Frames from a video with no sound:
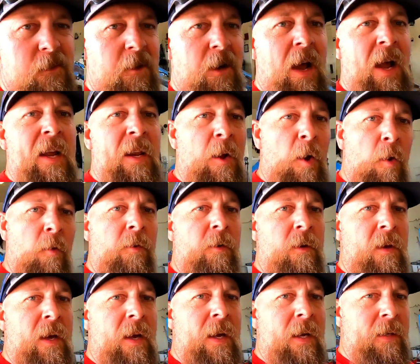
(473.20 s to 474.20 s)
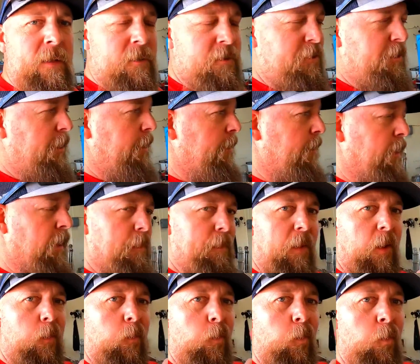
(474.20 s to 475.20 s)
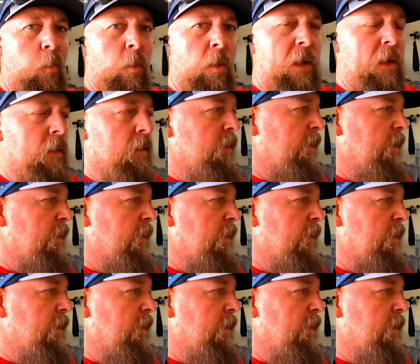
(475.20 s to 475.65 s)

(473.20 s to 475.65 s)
dried overnight and it's cured up real